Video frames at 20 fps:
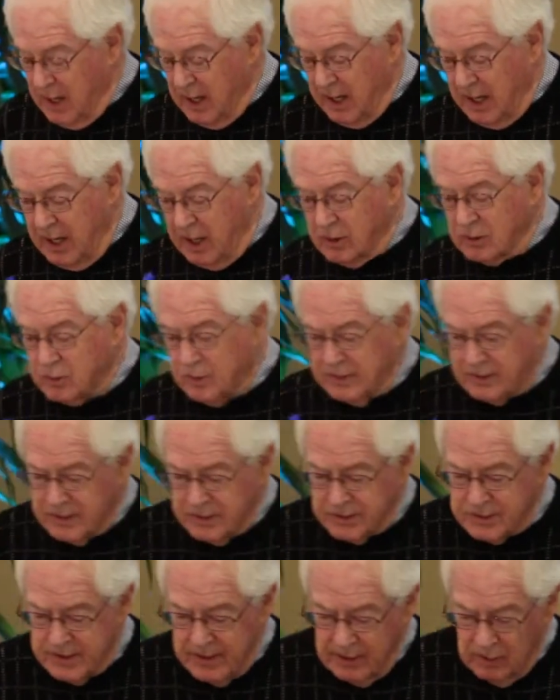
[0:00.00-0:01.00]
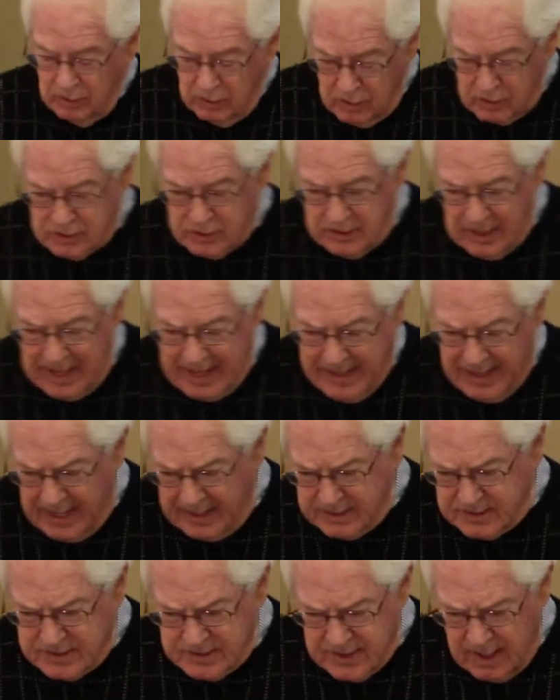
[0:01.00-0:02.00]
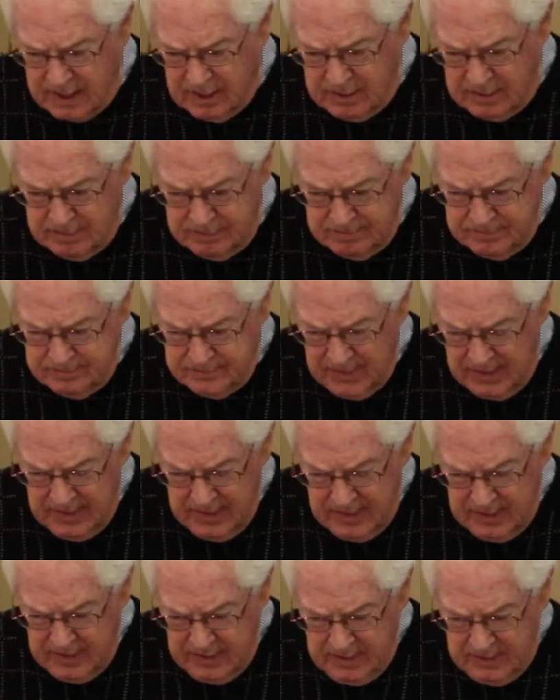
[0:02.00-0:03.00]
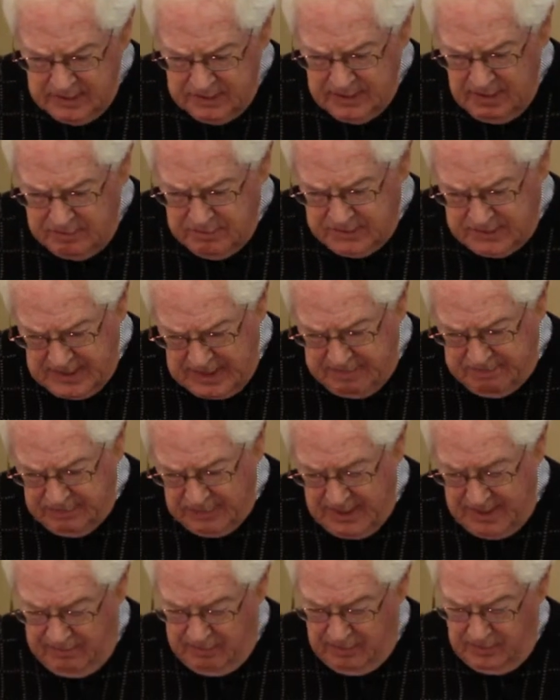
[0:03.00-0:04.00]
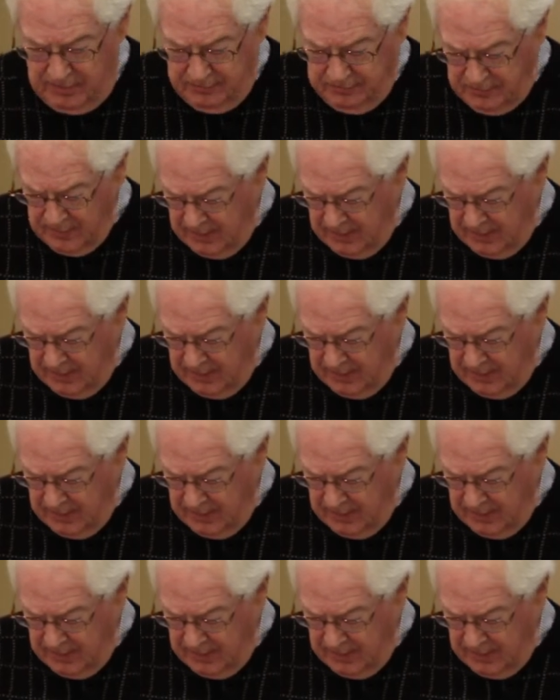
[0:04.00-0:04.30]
here's what this thing looks like at some deep level.